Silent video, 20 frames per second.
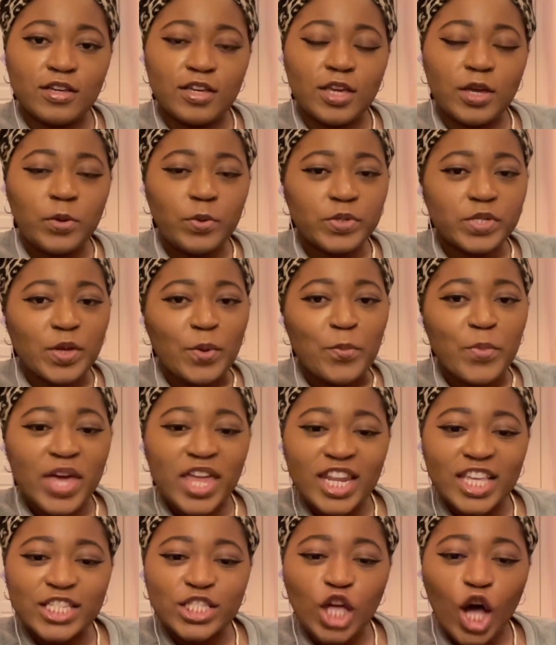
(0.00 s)
He was a
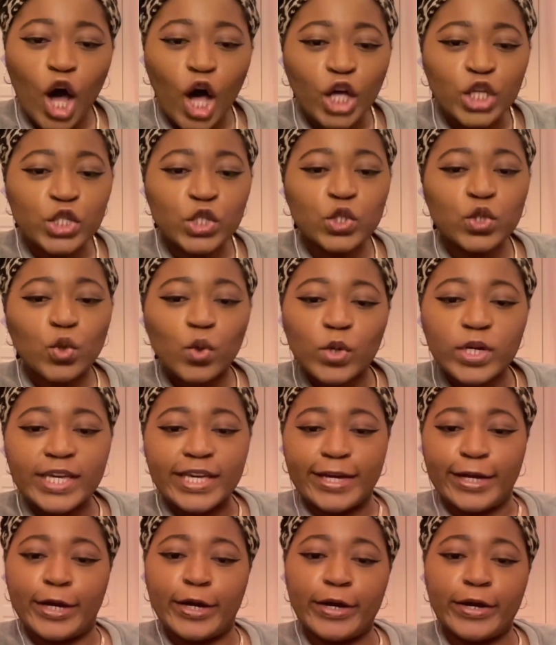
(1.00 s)
menace all school
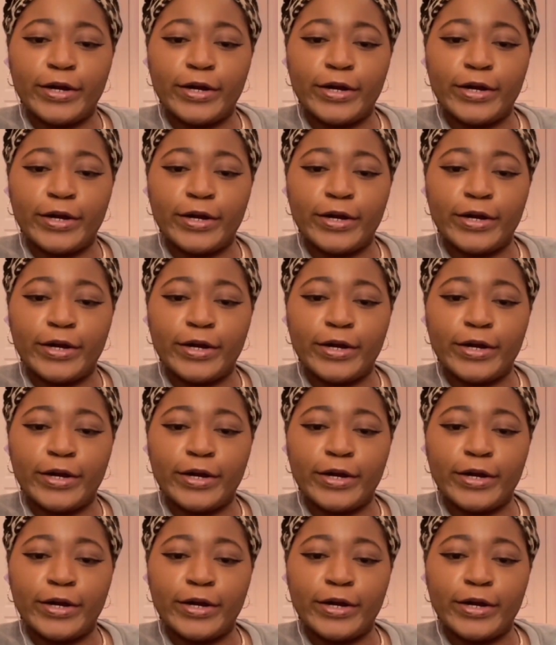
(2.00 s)
year.